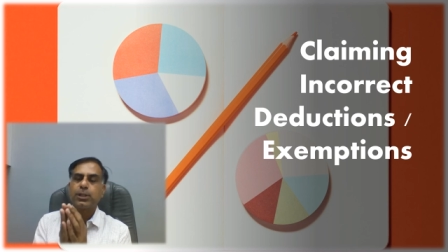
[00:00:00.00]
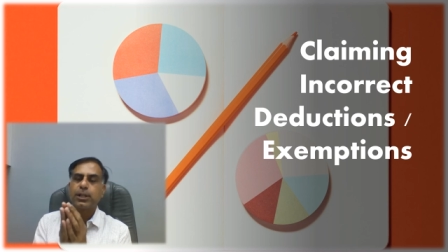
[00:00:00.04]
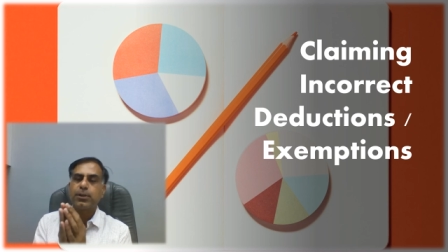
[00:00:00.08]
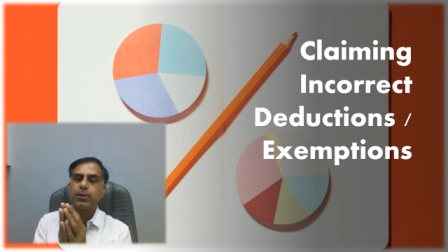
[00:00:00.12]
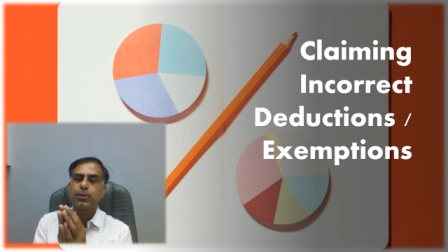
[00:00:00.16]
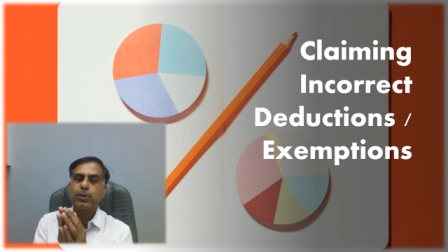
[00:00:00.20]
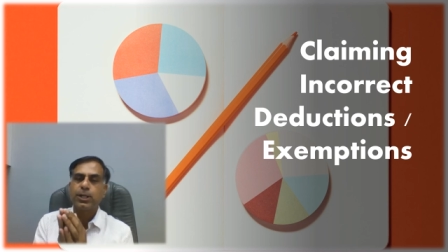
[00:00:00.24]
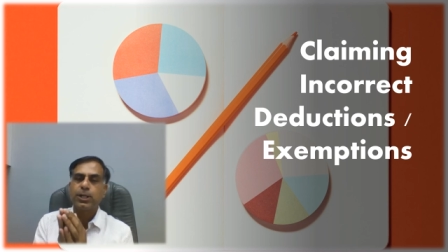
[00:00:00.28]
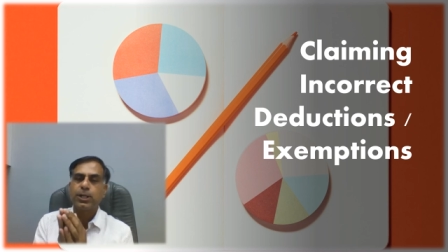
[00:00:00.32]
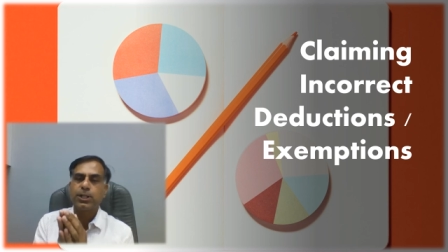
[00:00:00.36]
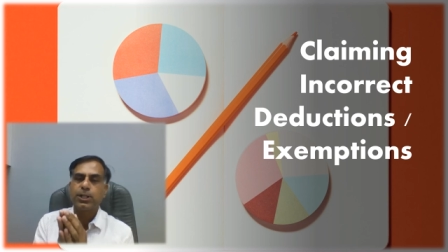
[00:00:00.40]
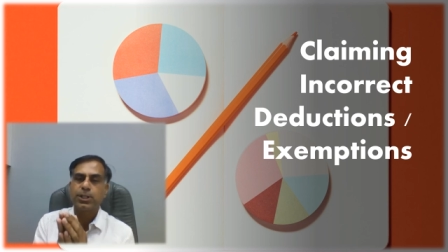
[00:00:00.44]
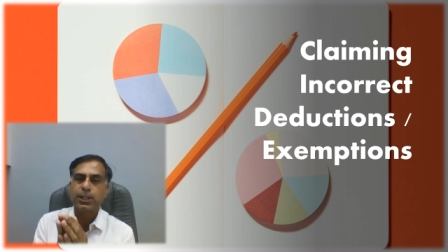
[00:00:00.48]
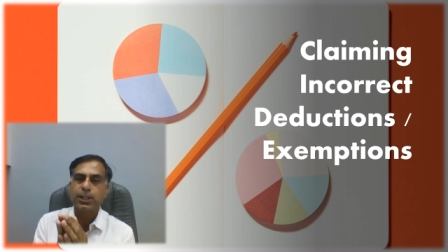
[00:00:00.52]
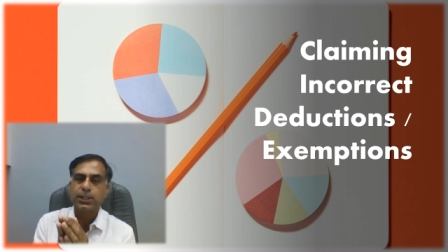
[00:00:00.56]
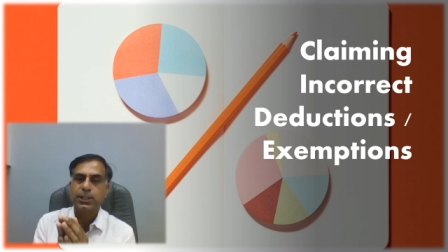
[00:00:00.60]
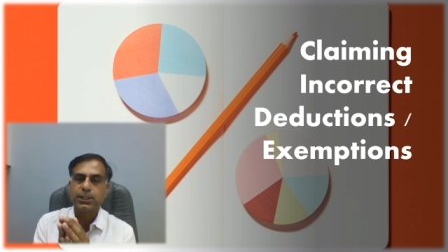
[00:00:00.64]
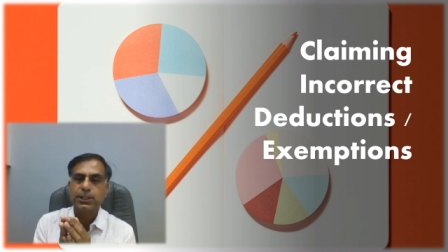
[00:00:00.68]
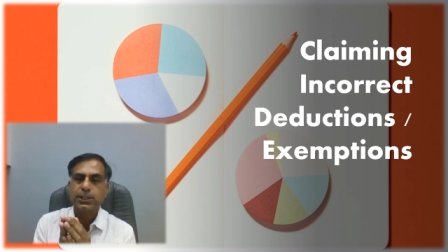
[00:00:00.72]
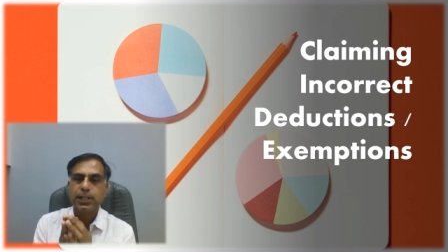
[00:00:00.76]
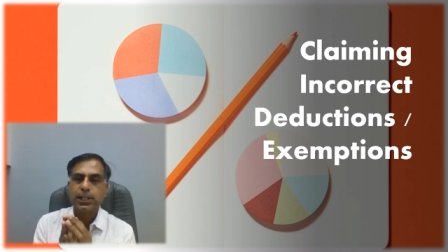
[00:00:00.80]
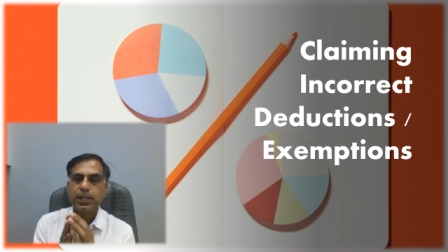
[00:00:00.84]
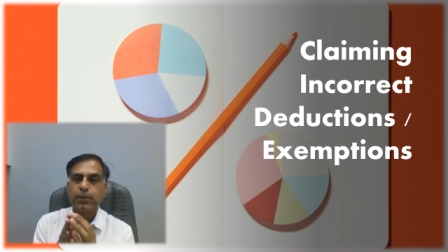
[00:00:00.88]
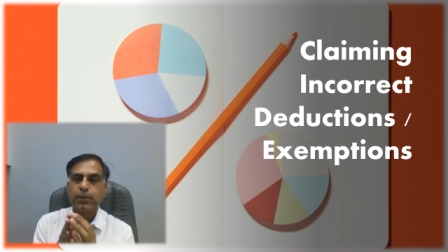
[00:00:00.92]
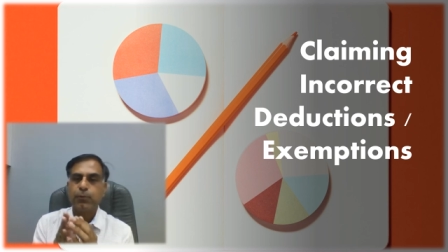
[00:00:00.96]

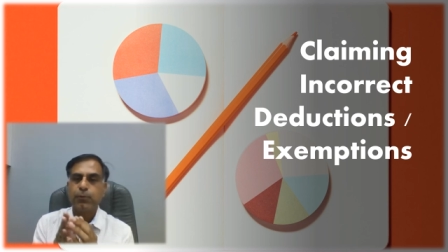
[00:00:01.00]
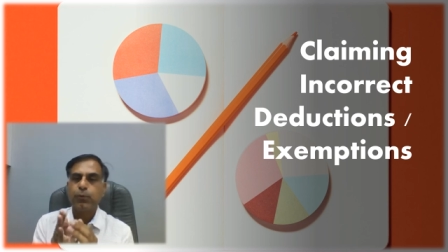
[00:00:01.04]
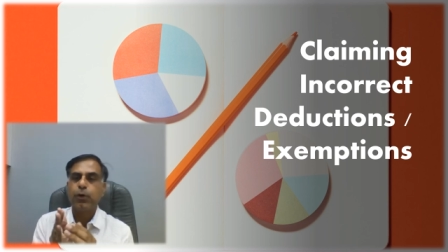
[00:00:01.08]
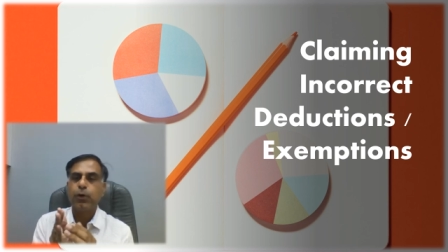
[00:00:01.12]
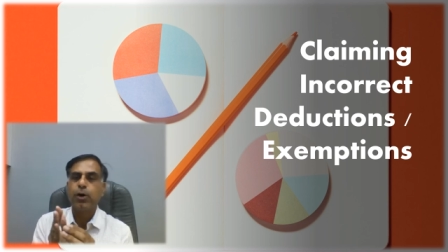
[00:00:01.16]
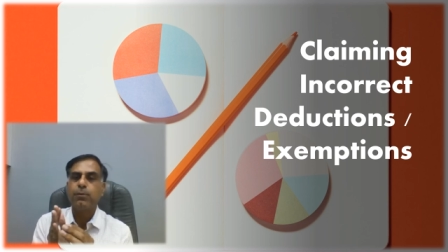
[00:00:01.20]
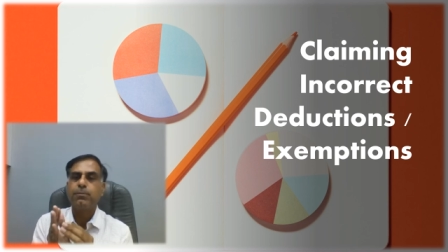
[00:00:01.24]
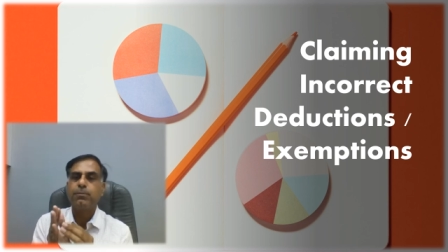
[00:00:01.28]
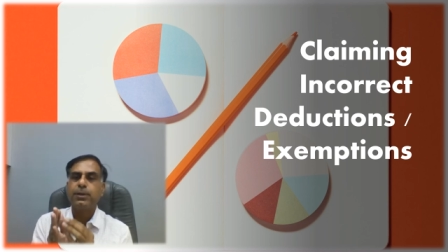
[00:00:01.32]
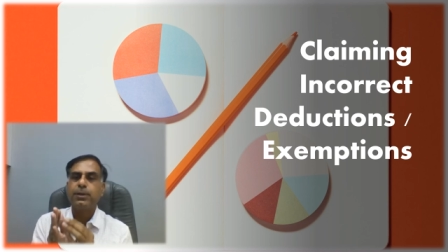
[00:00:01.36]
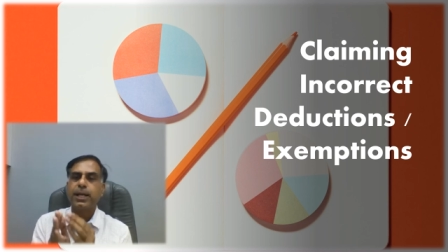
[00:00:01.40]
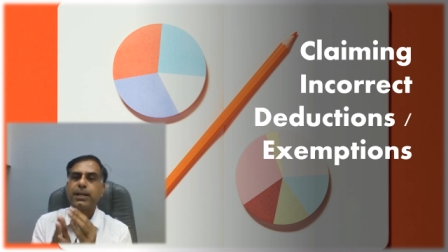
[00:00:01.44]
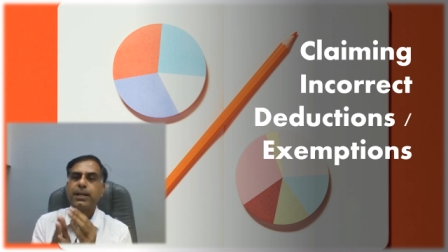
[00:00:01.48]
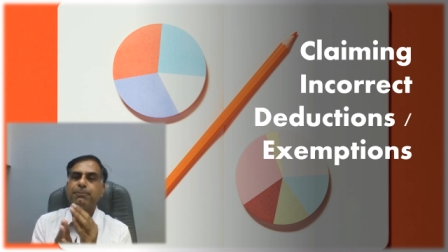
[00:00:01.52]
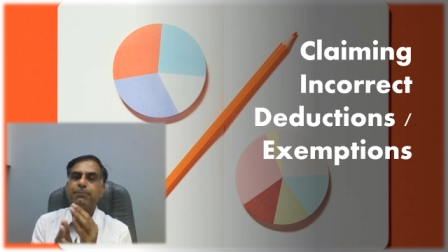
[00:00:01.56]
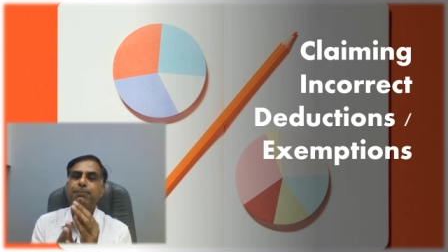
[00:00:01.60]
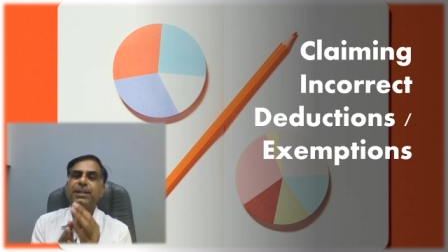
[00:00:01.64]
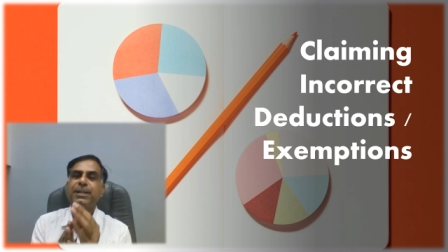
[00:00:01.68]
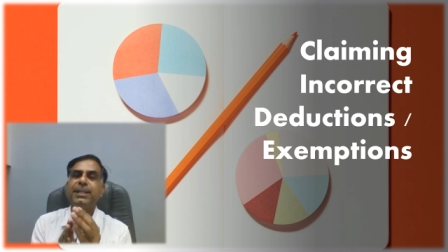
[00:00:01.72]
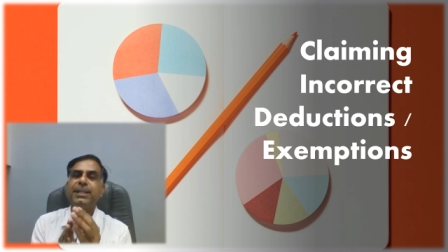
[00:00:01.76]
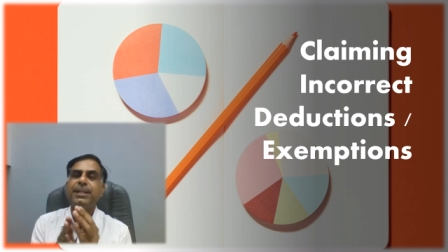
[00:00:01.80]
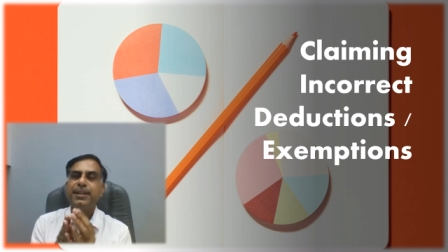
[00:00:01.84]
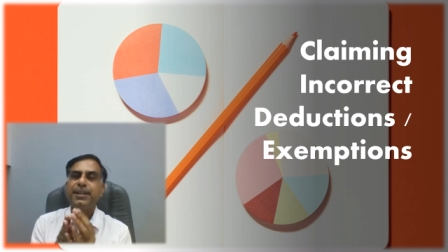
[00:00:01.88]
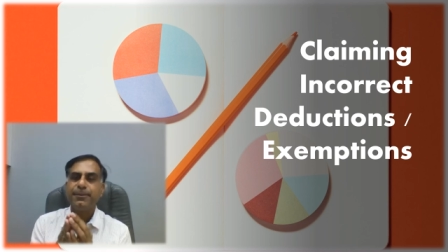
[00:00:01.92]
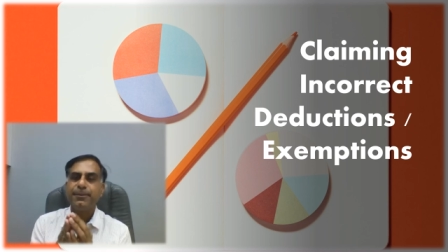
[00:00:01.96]
donations in form
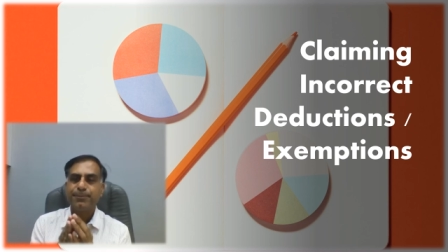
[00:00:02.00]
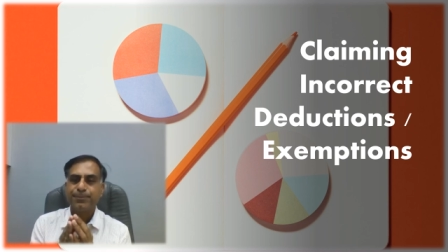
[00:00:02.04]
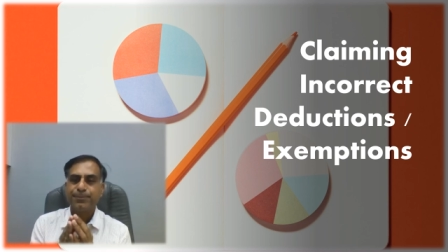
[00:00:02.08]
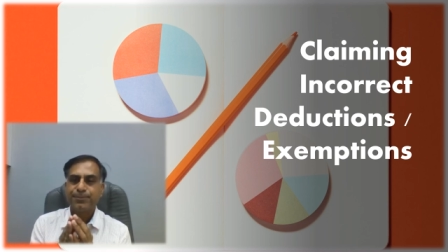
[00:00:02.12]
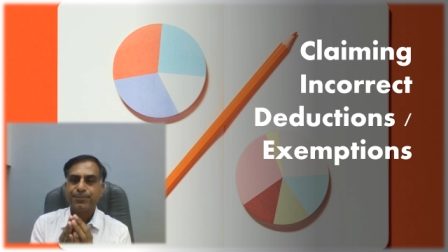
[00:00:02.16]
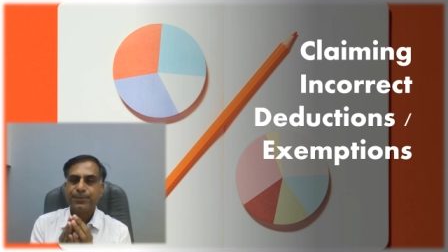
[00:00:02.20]
10BD.